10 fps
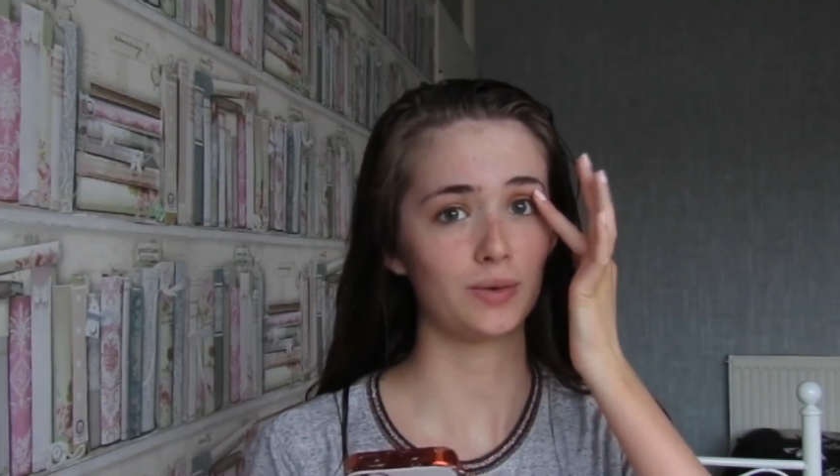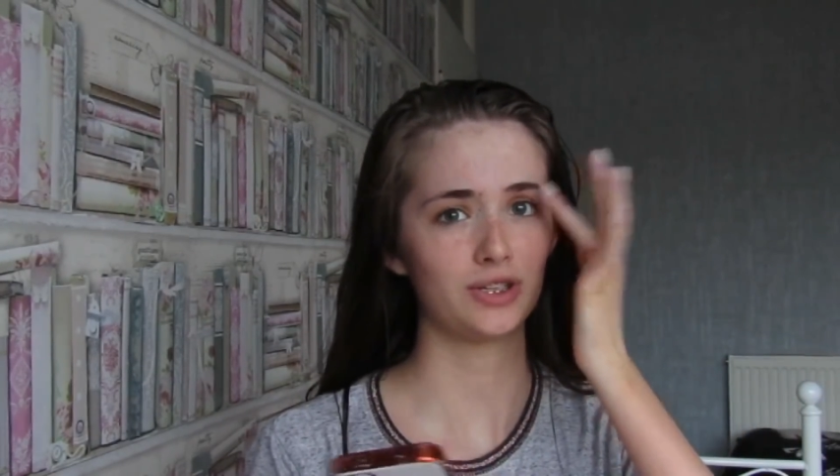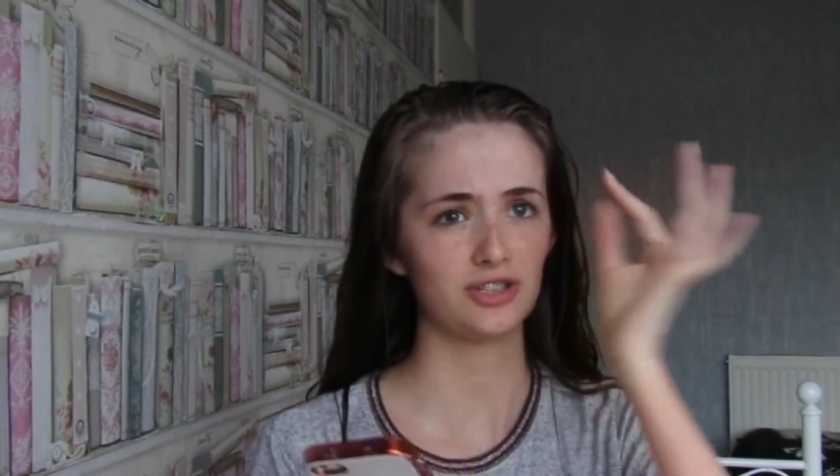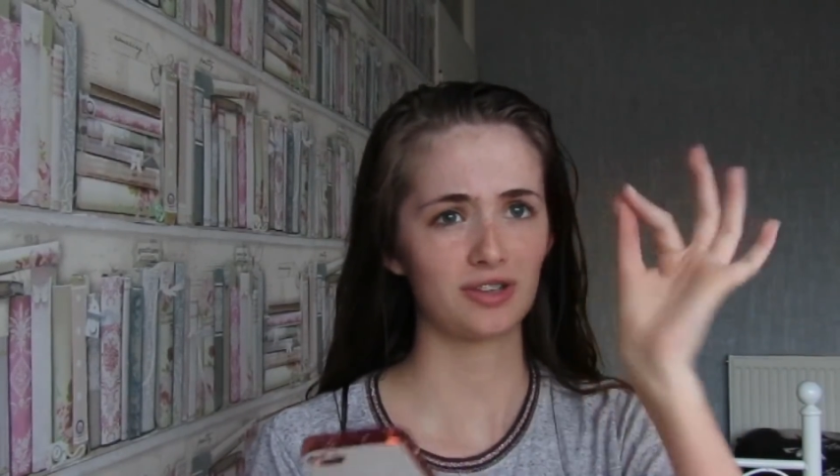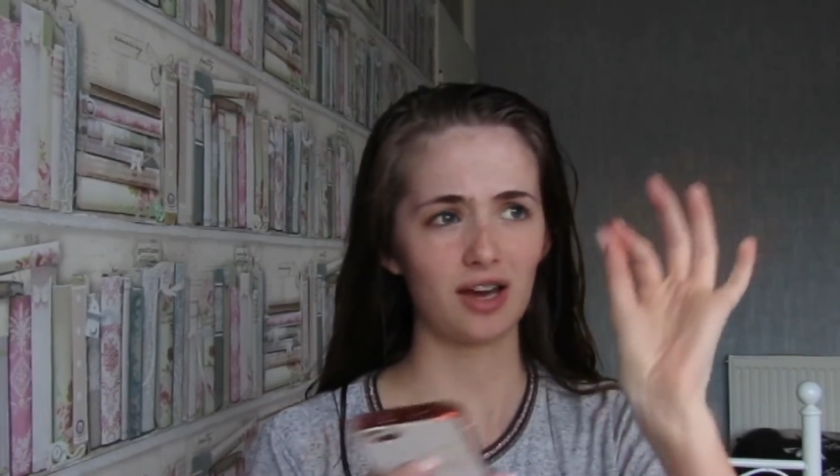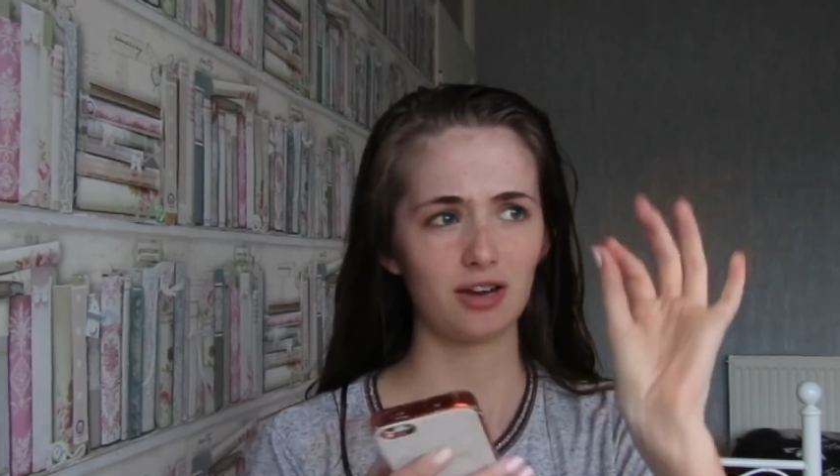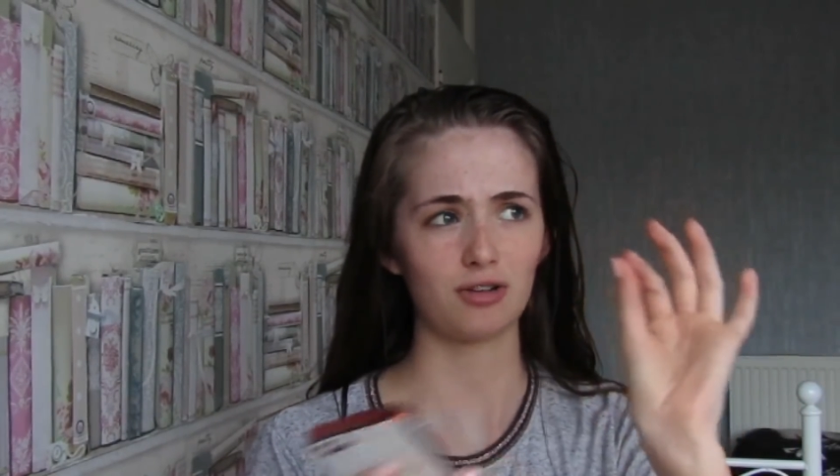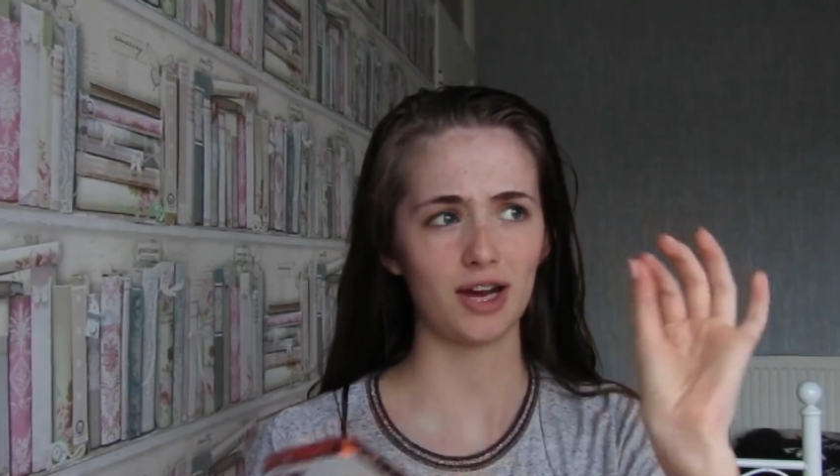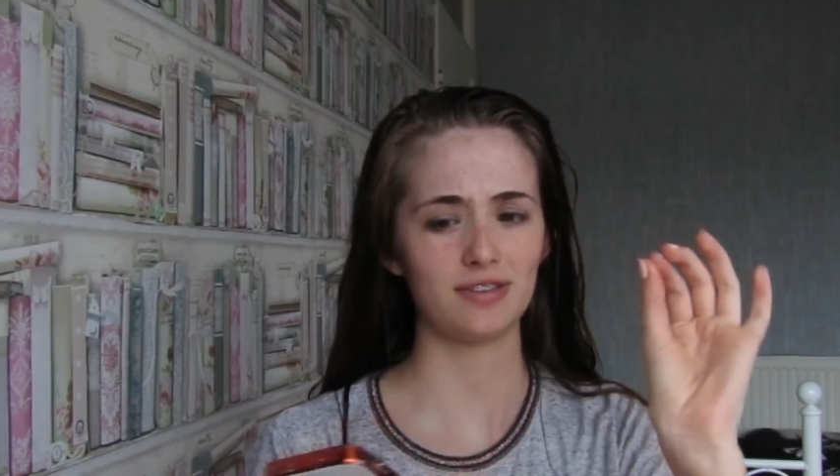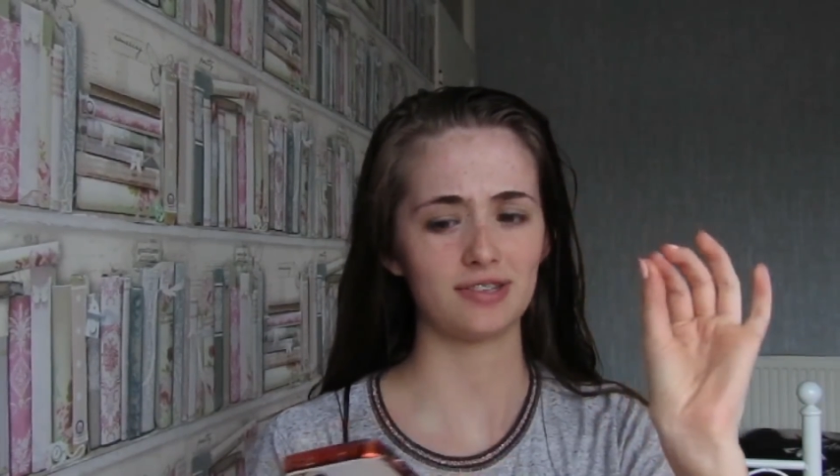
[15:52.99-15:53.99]
which is kind of
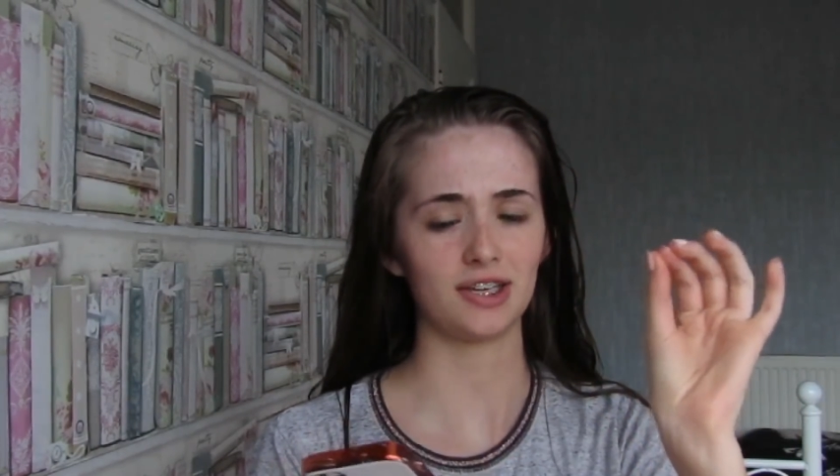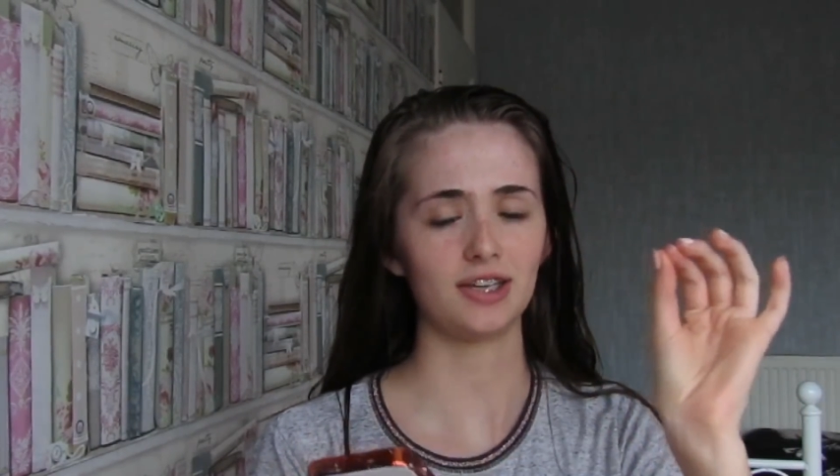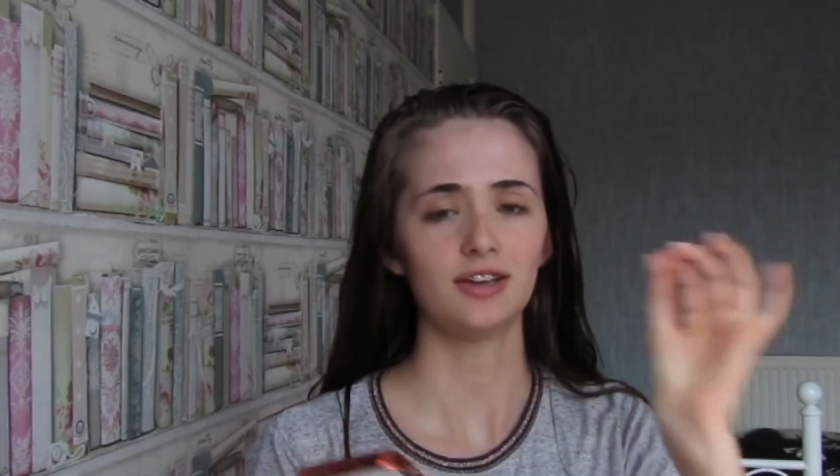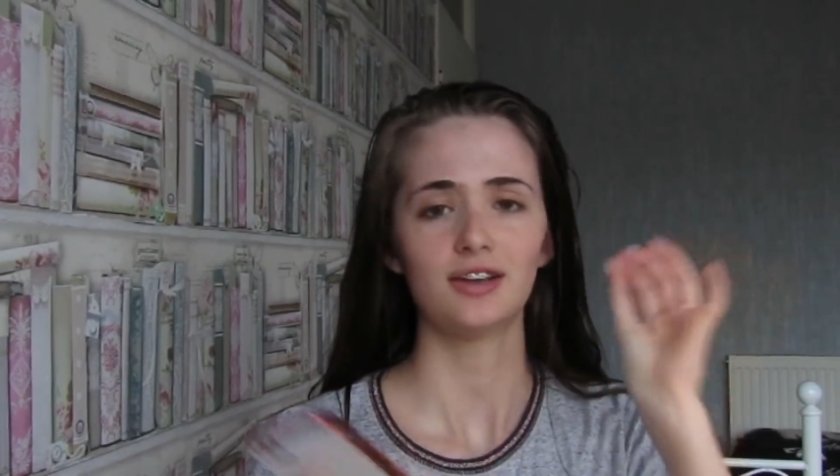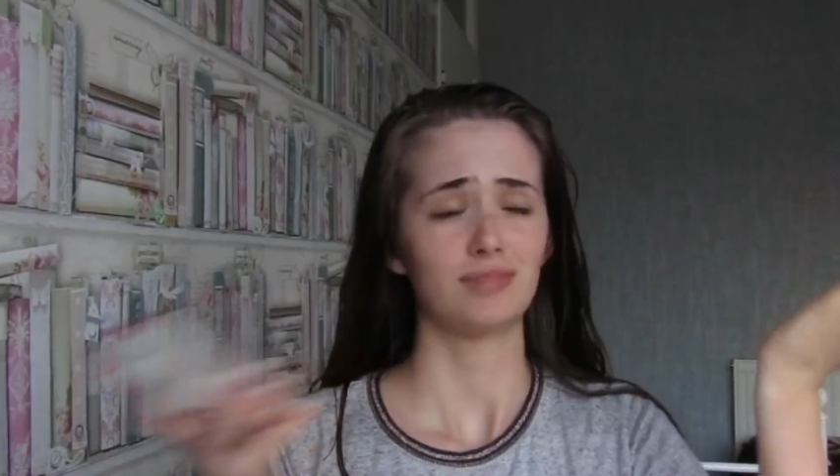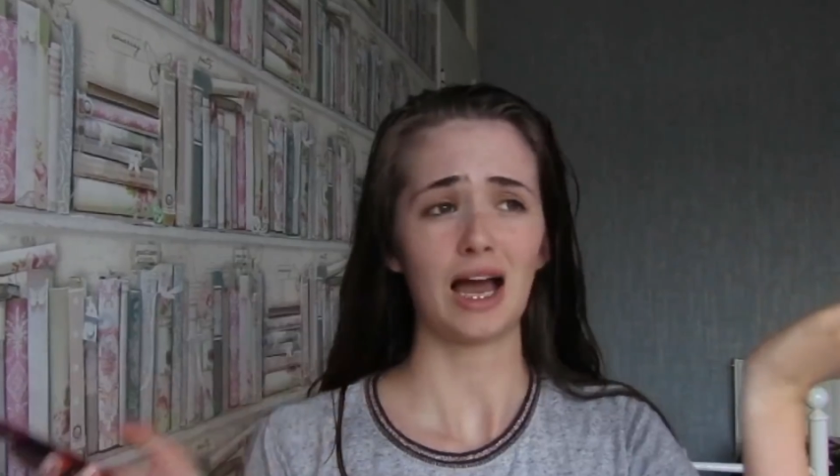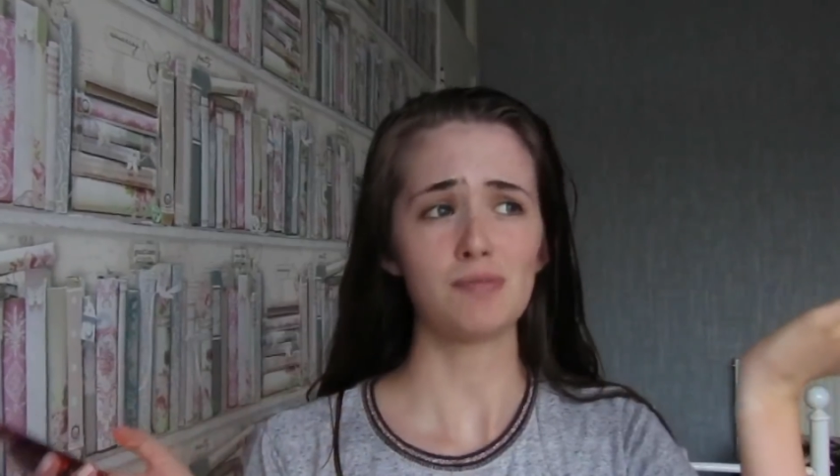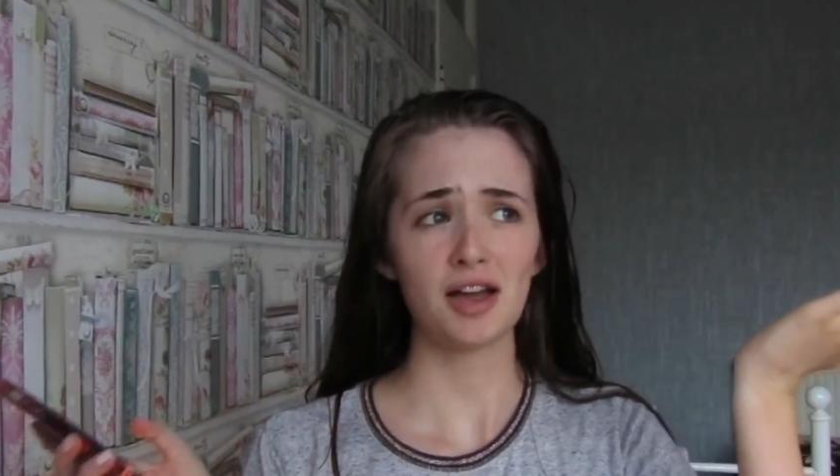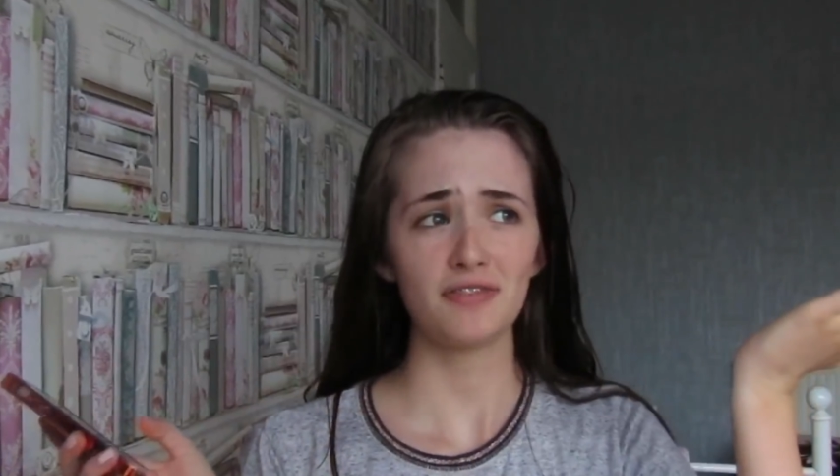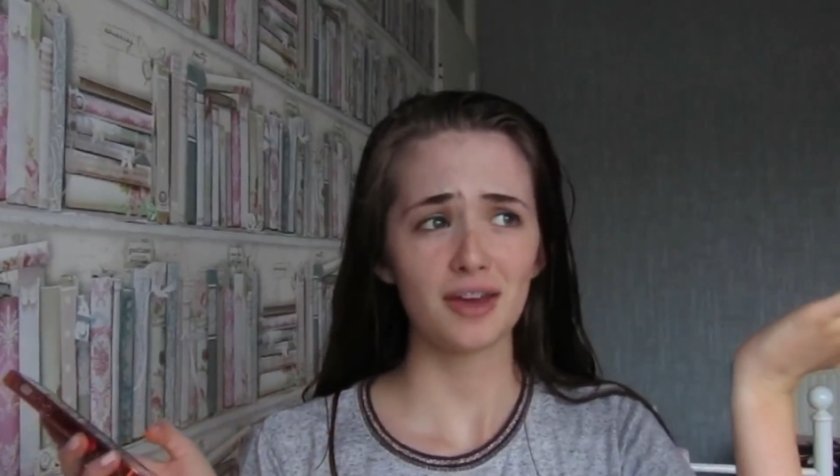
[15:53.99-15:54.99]
crazy.
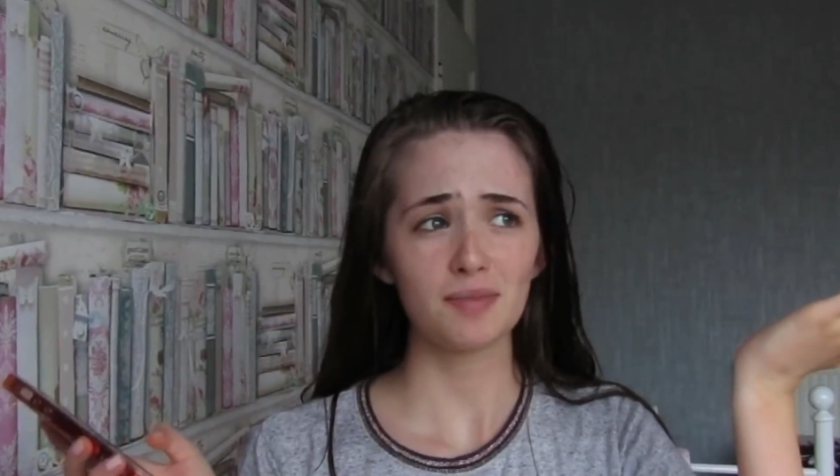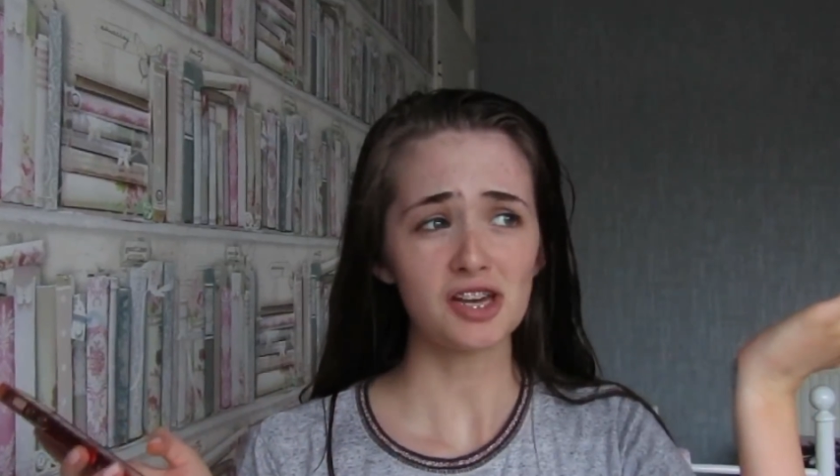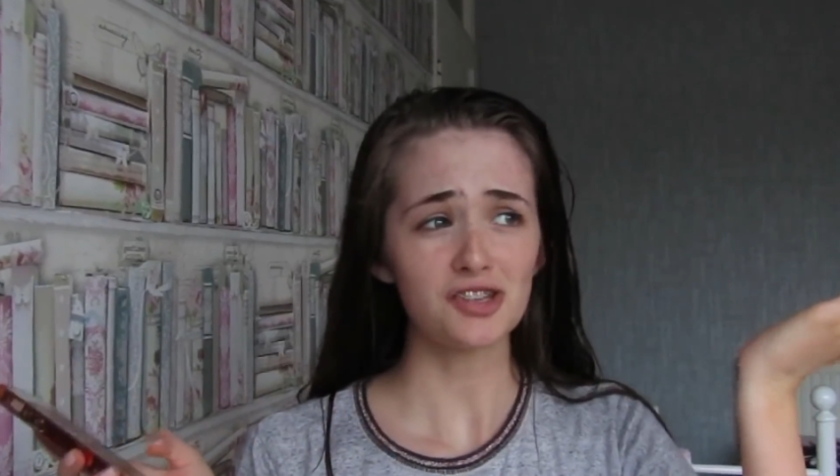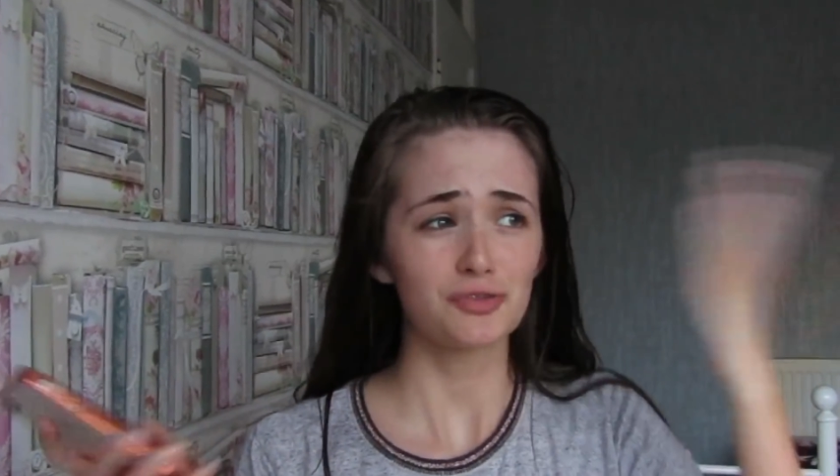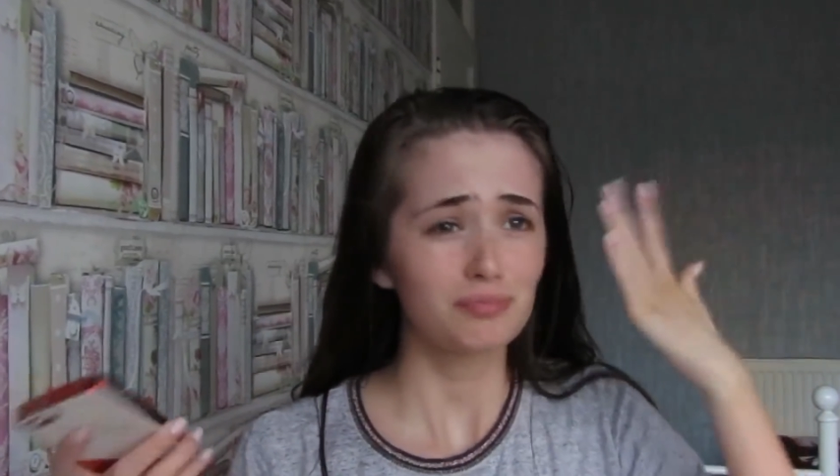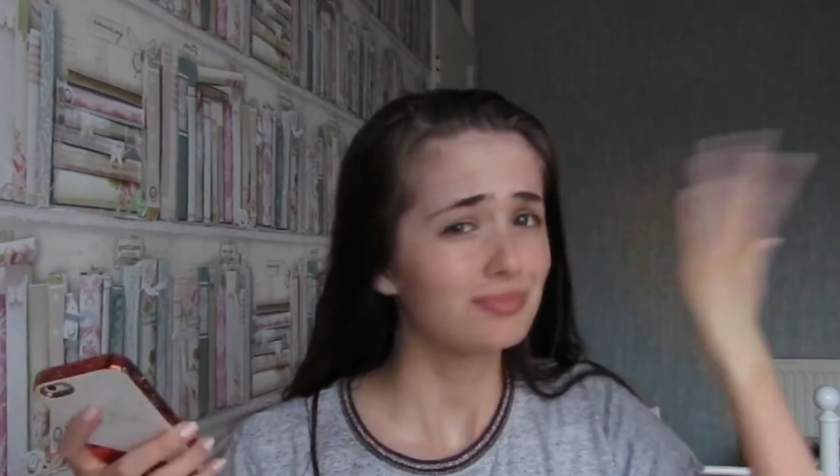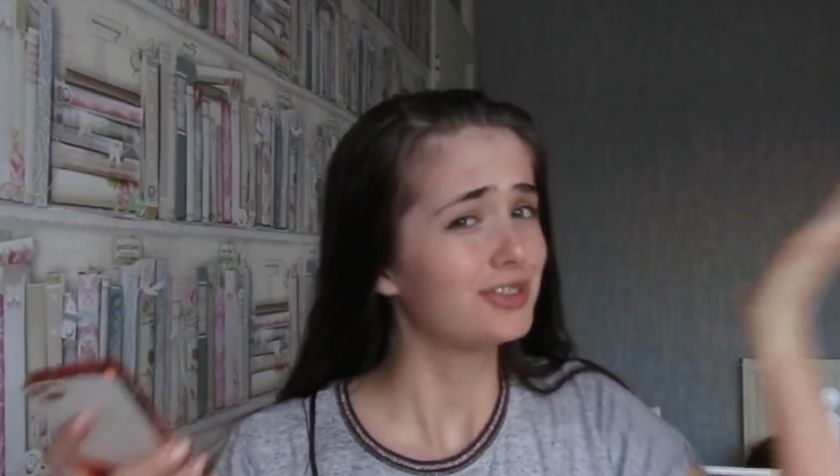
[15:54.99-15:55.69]
Am I famous?